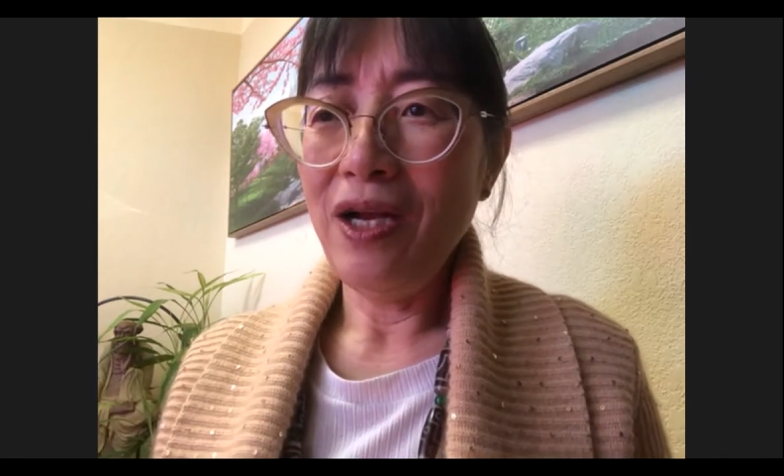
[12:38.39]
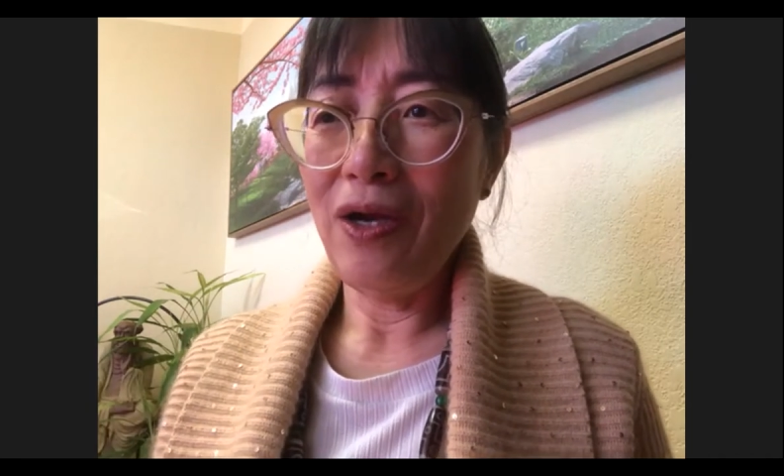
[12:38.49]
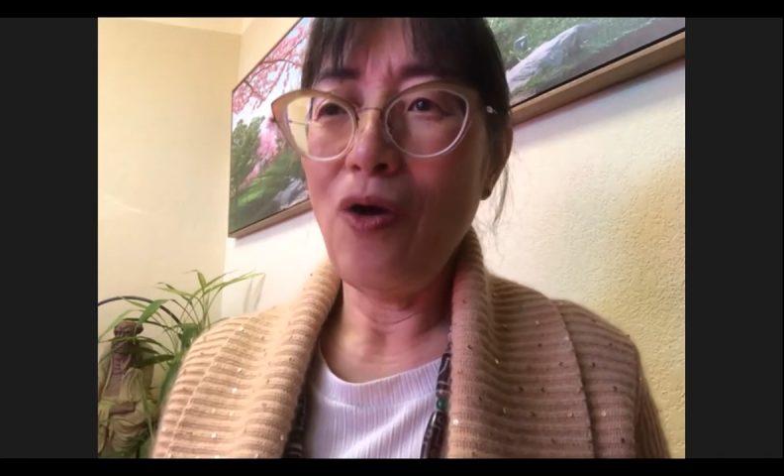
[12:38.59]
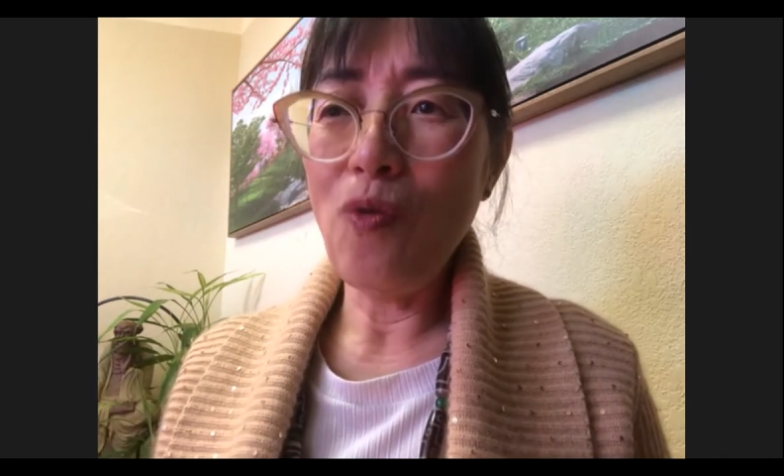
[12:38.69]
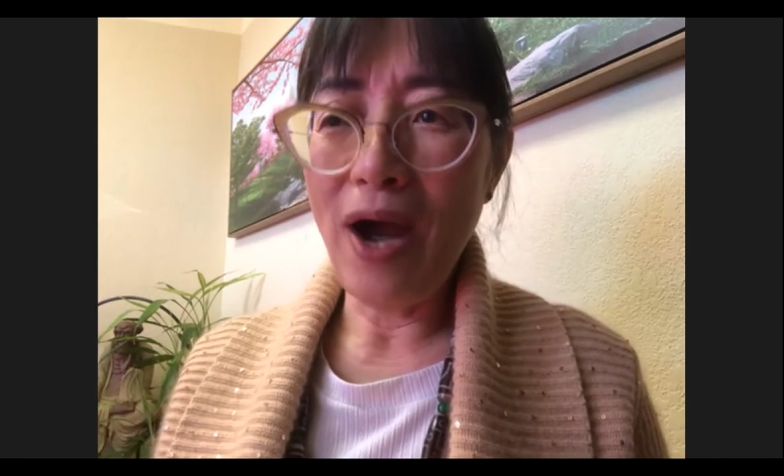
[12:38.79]

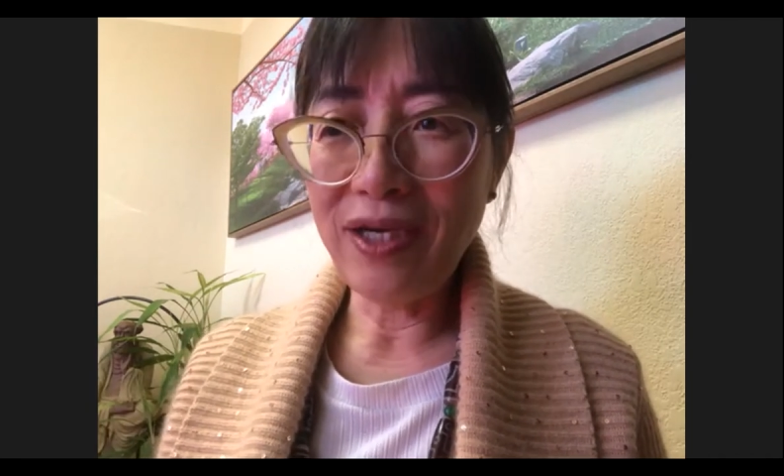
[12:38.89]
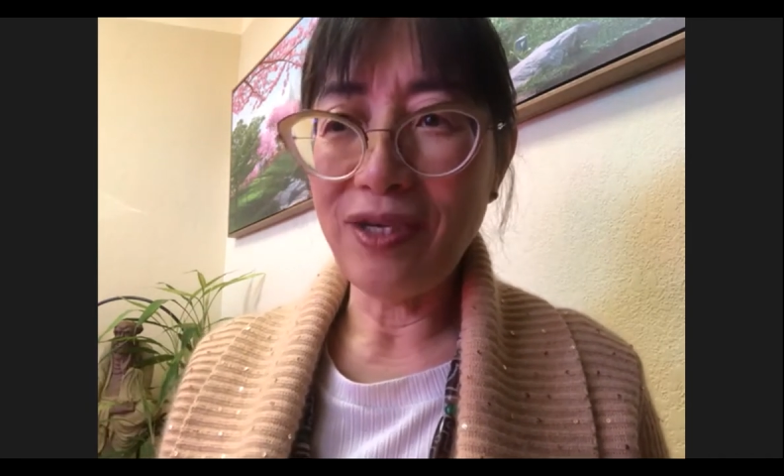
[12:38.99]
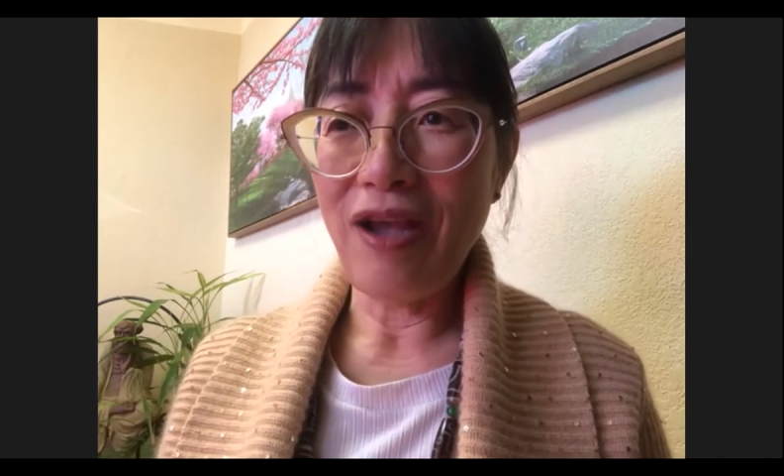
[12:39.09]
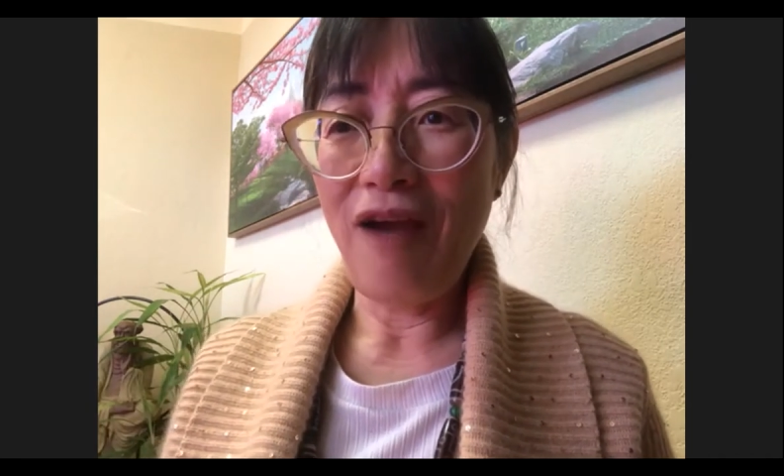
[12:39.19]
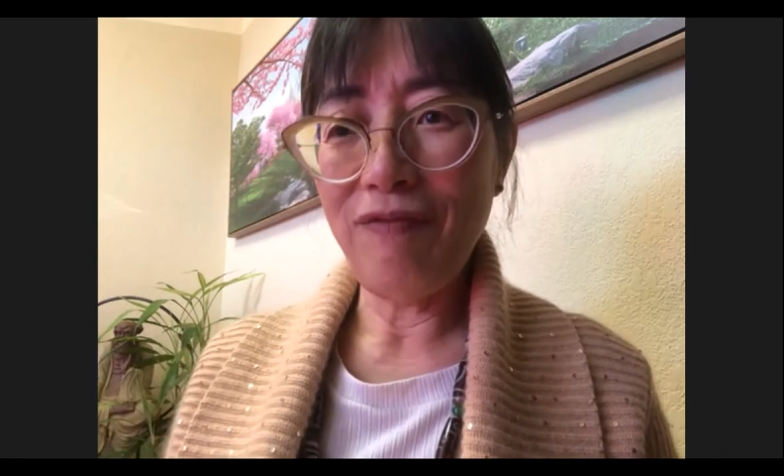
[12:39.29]
No wonder
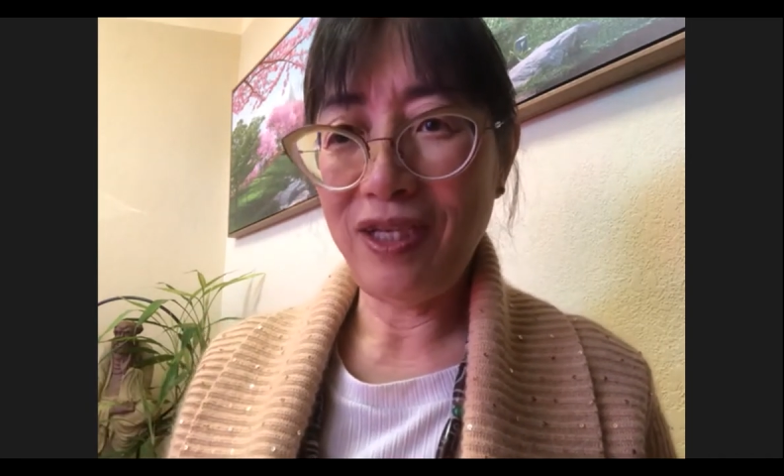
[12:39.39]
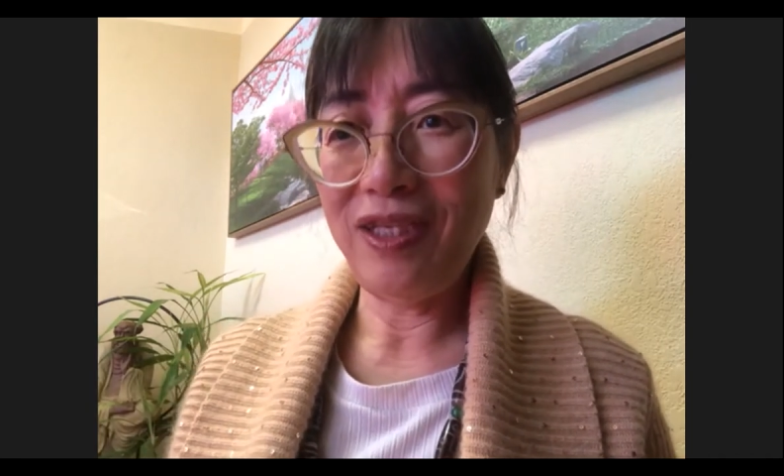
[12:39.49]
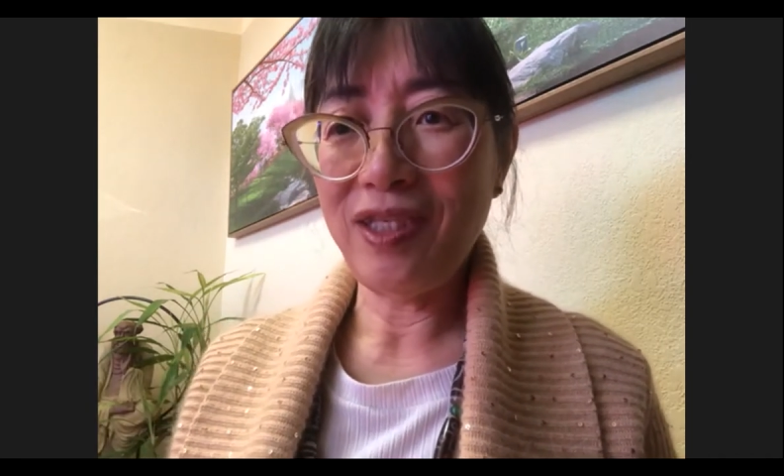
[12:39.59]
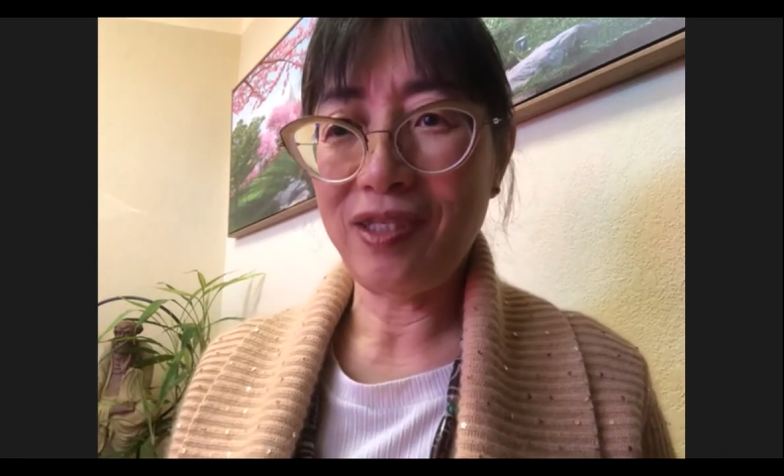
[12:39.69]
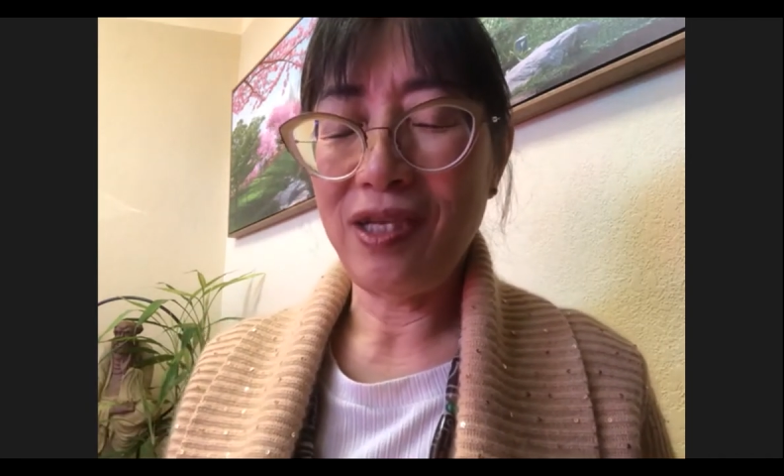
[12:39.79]
you have
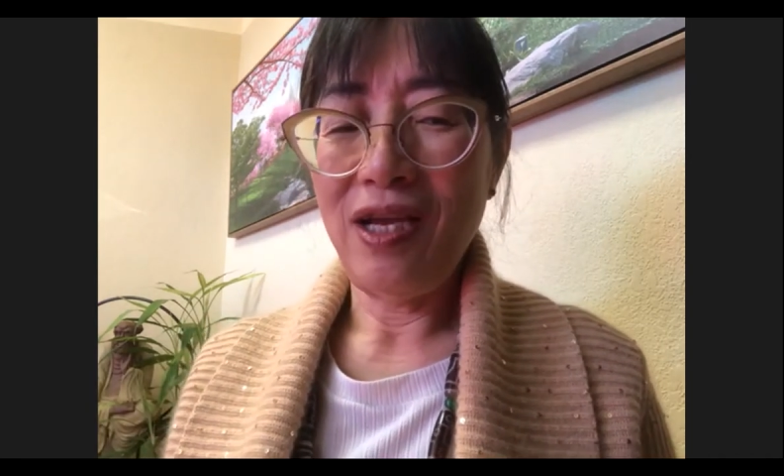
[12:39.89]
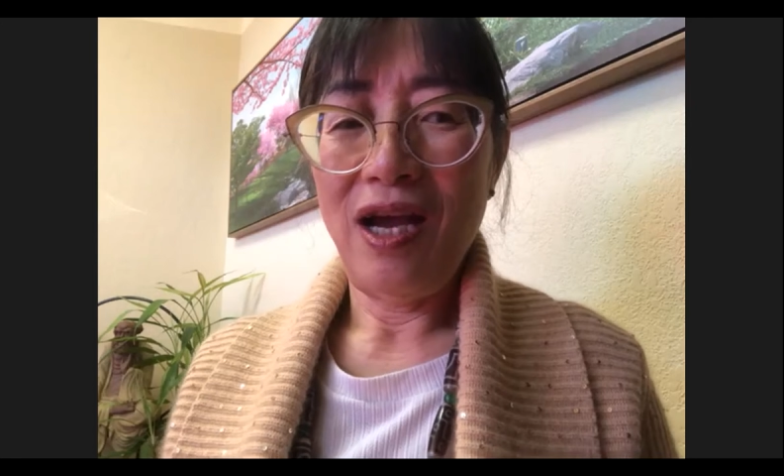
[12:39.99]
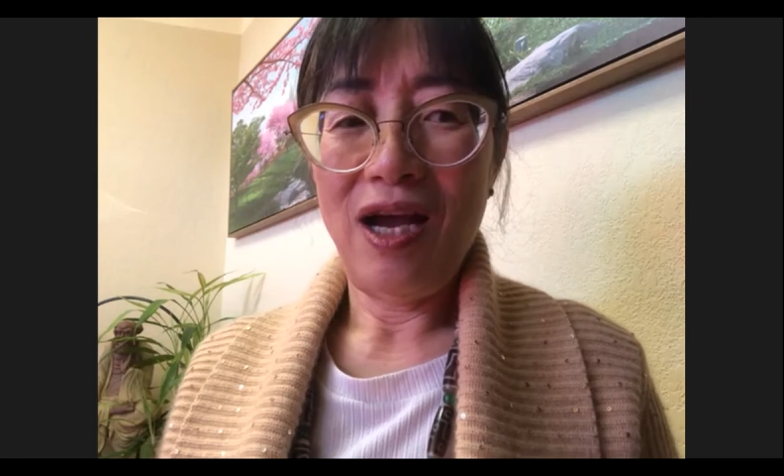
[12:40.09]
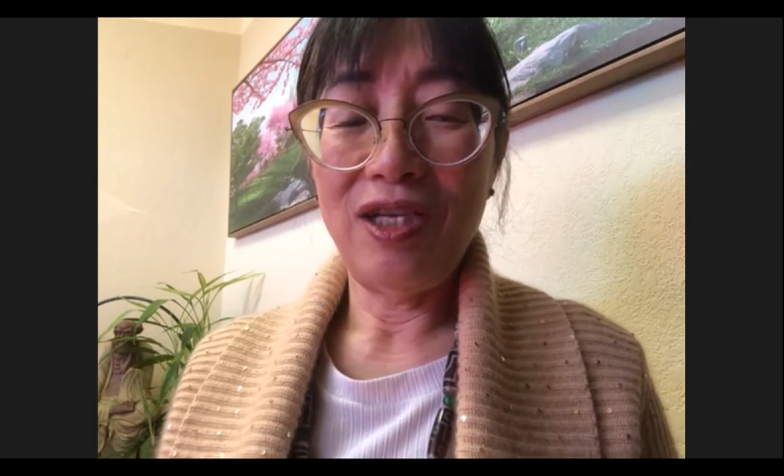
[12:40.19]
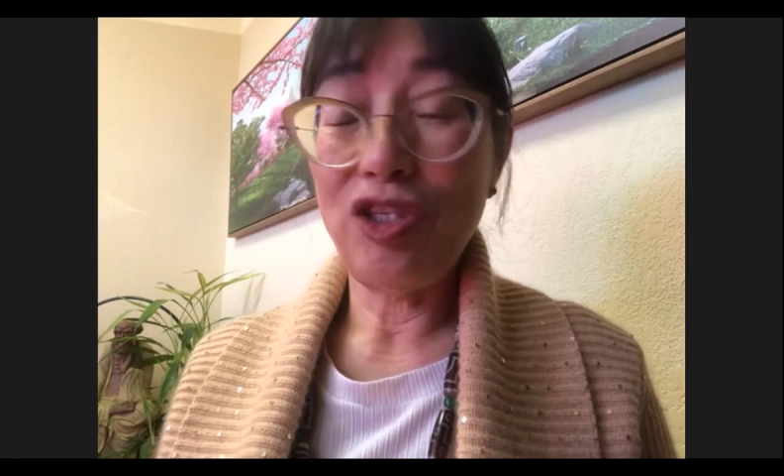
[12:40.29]
this uh,